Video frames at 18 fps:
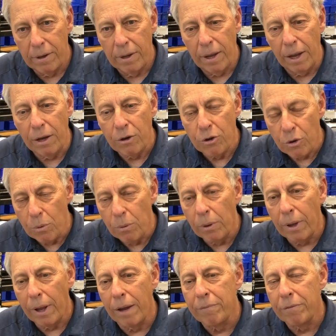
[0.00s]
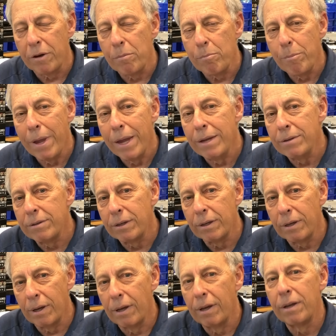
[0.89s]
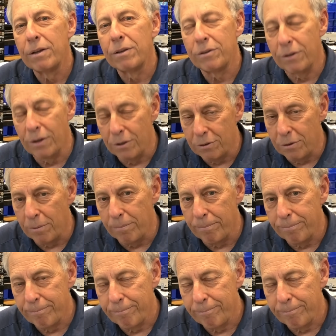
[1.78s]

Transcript: and you will have an amazing system.